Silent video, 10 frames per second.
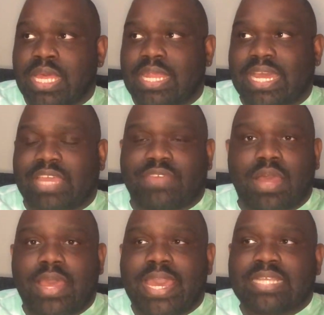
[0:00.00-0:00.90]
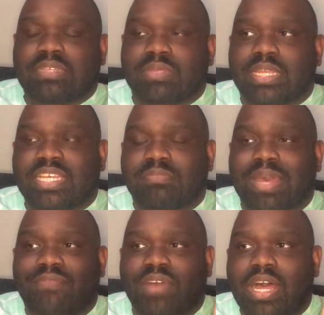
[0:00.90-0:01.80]
Like, if y'all had something against my
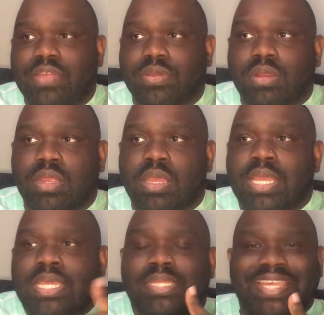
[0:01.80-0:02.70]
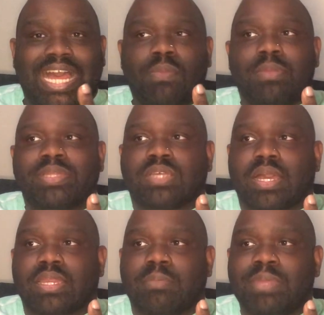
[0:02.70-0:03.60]
father, y'all wouldn't be
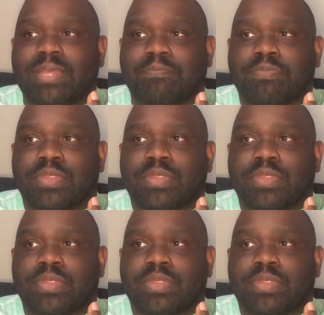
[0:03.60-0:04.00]
talking to me.